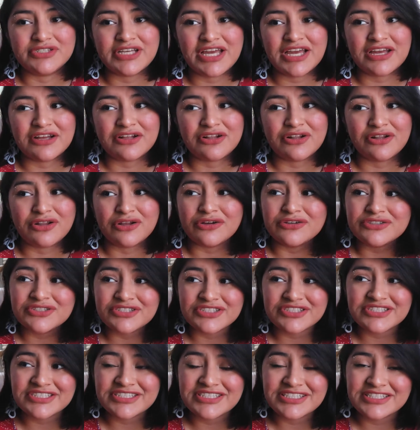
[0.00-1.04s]
get
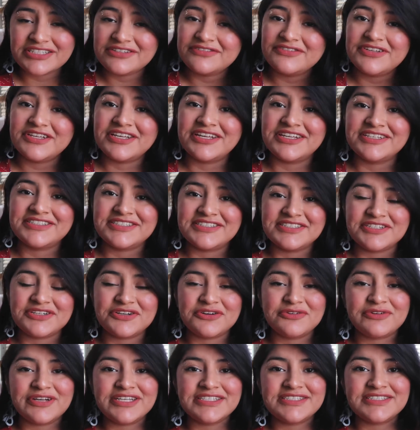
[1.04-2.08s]
closer to living a
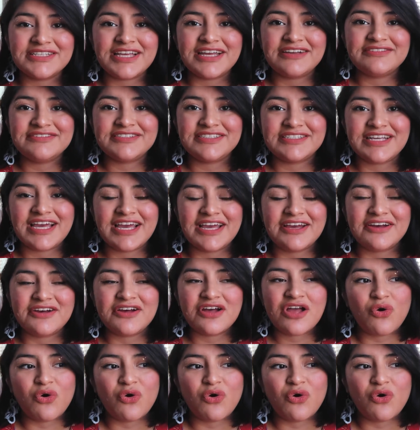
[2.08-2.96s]
zero waste lifestyle